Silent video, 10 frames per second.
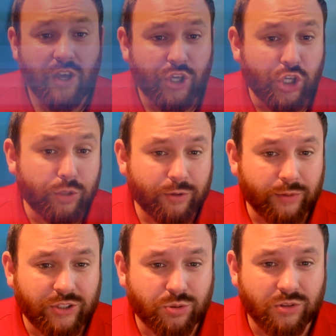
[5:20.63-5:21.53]
Human
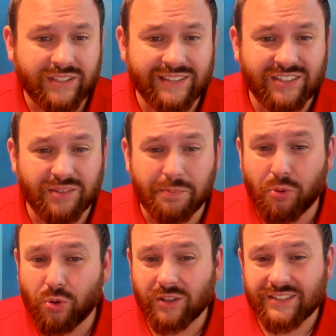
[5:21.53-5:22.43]
resources
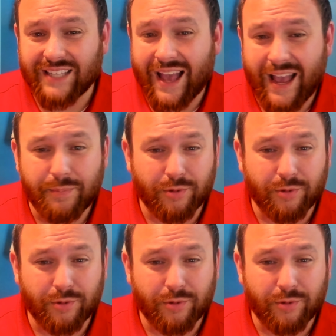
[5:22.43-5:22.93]
supports high